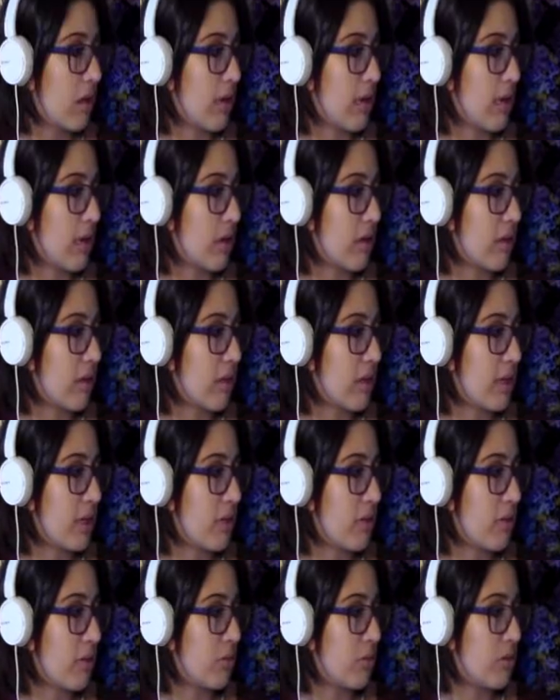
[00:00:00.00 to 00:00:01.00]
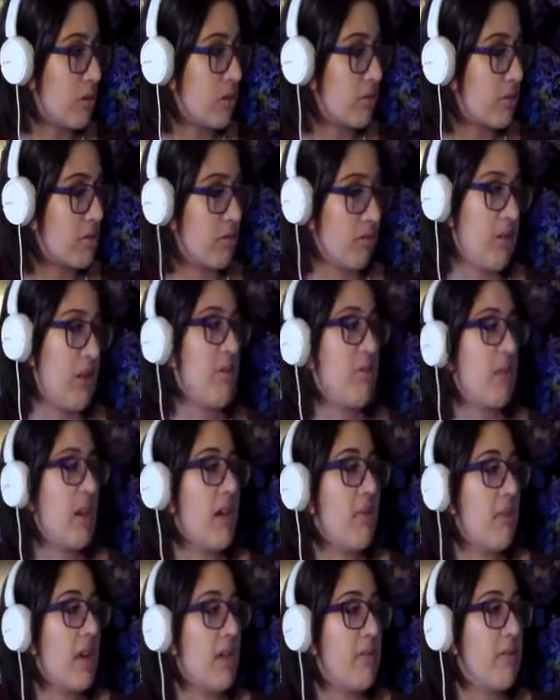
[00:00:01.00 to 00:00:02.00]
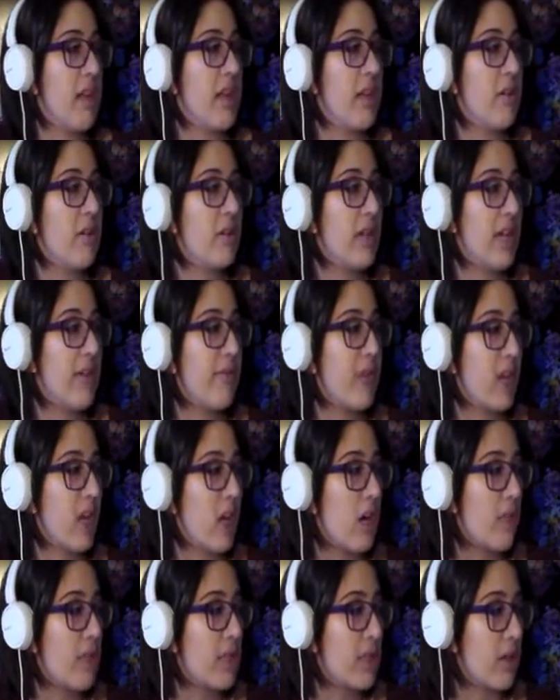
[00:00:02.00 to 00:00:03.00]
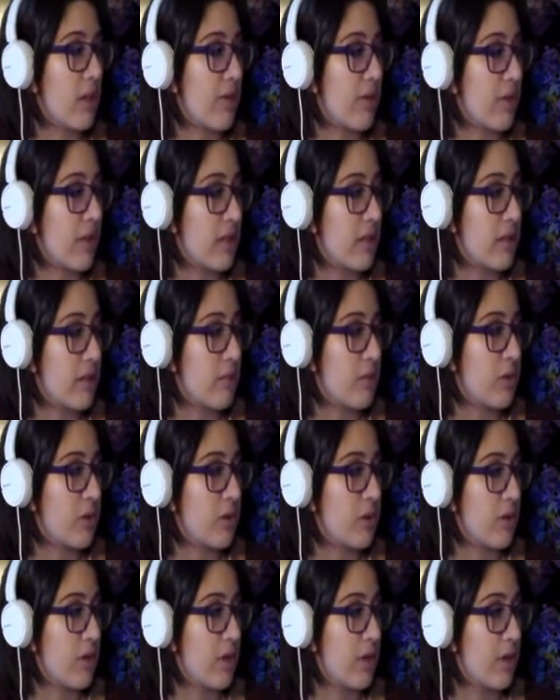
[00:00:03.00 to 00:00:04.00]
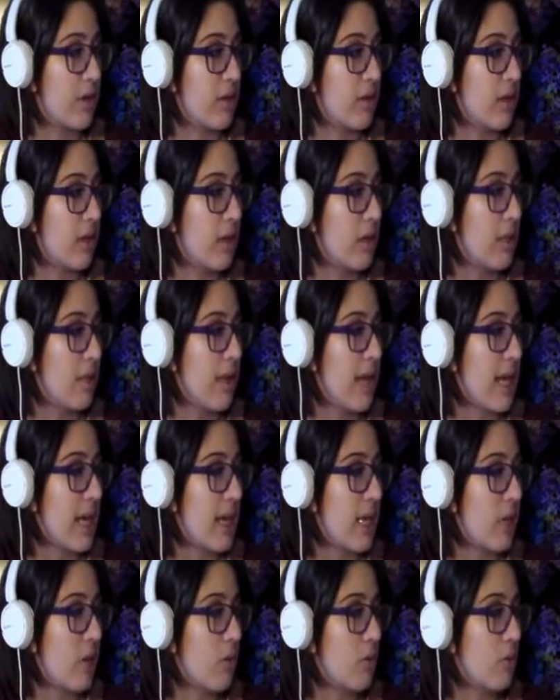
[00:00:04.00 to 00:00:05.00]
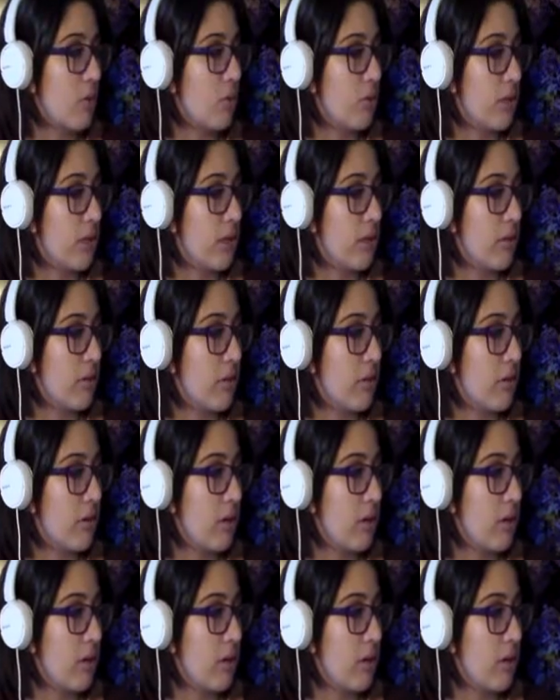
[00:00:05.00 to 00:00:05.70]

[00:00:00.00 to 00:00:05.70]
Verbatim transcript: Okay, come on, so just, I'm, I'm, I i i do not have any commentary for this. I'm just trying to make it. Oh, shit.